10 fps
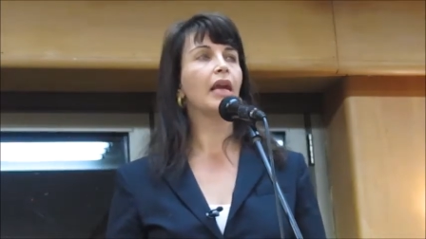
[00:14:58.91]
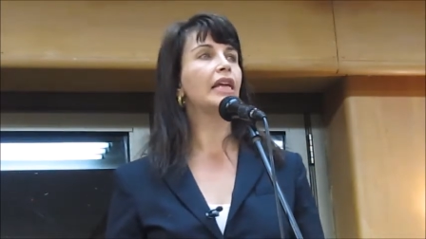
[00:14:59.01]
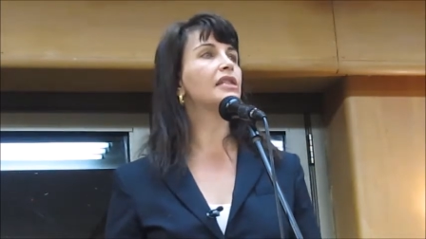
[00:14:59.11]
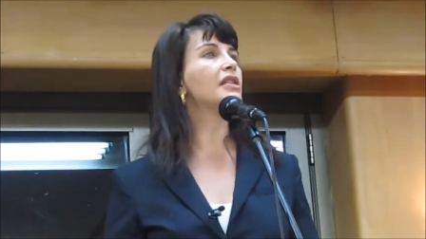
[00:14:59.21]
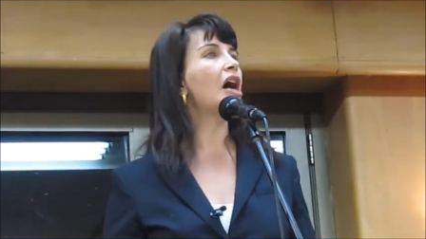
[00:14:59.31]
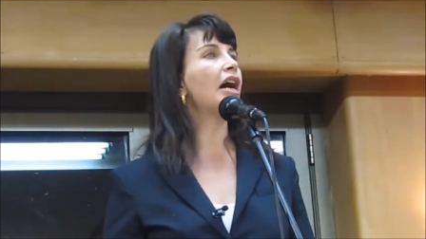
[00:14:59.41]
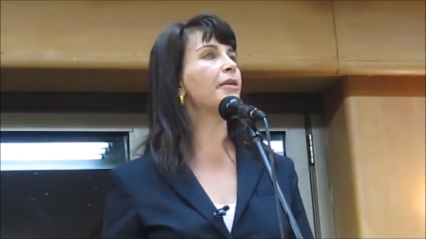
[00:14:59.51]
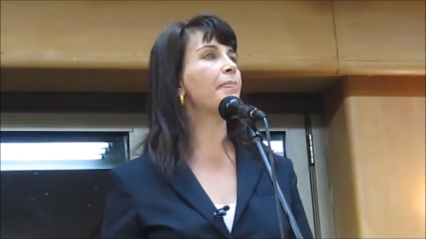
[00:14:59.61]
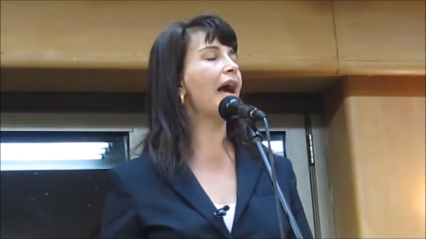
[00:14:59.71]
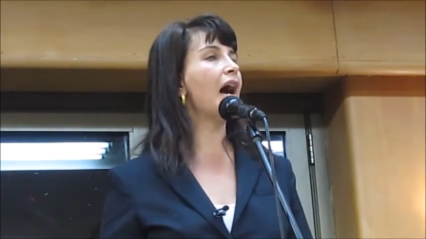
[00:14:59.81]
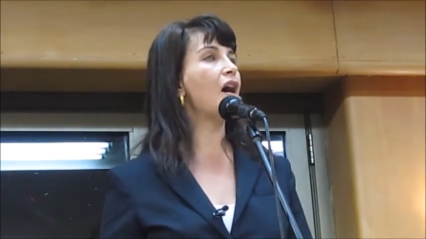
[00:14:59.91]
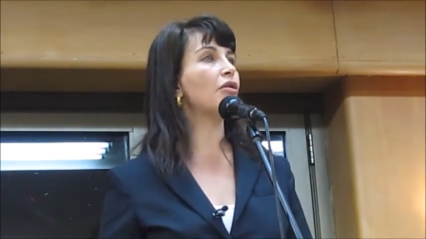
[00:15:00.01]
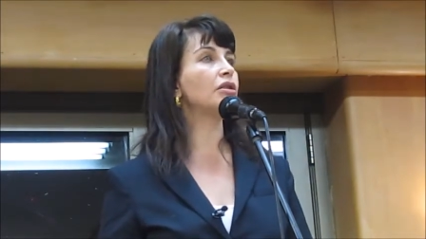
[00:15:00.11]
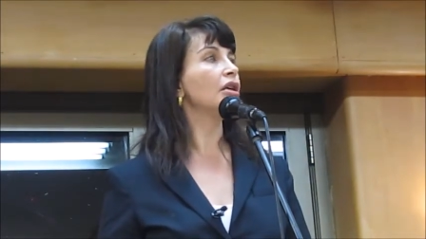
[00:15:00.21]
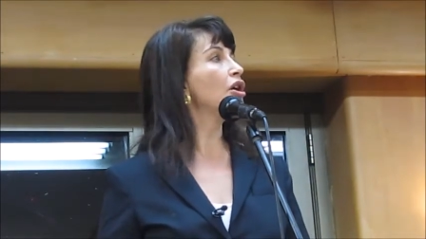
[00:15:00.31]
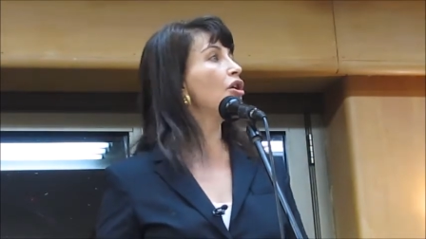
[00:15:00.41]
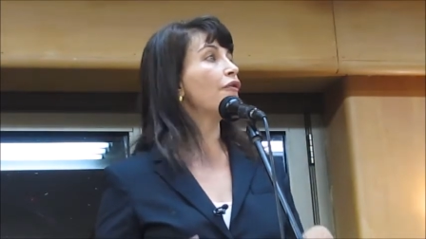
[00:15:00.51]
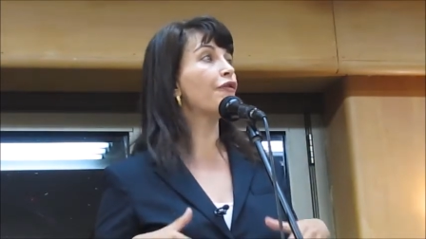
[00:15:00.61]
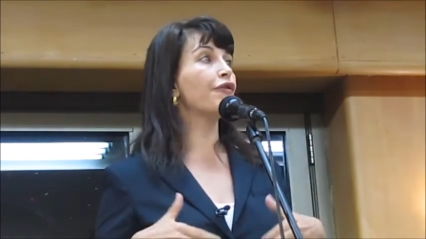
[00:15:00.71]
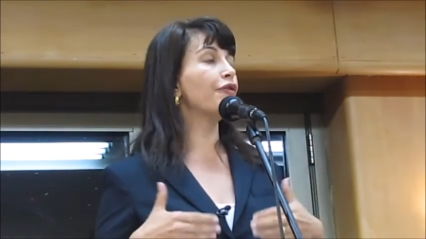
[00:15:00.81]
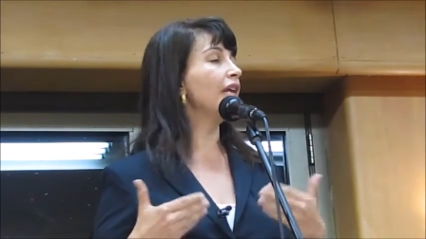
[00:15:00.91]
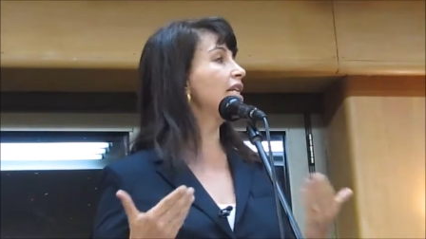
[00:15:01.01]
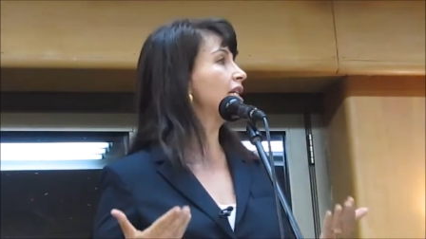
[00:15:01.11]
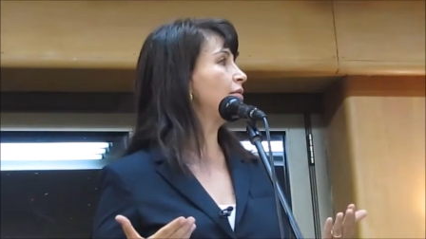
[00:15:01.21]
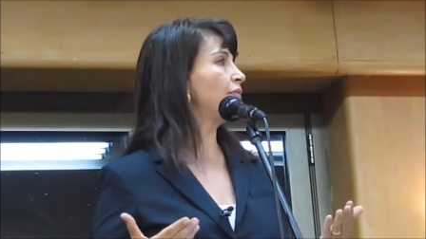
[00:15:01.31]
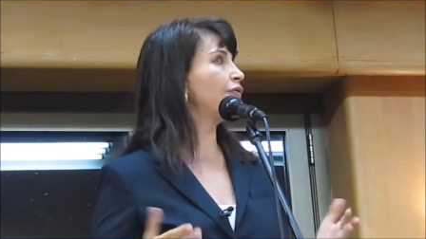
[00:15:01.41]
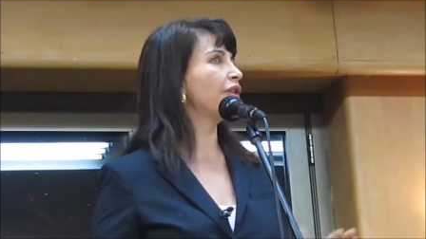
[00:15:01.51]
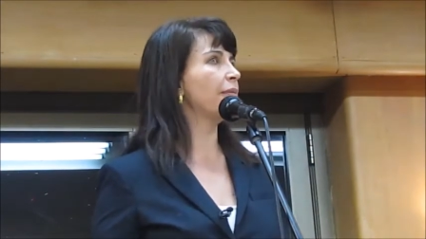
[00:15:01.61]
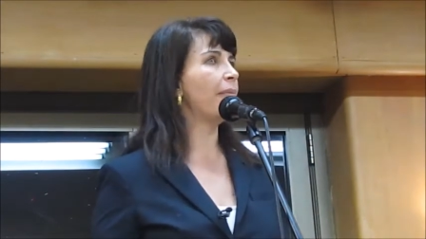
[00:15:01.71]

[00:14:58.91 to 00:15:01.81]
It's not about freedom for the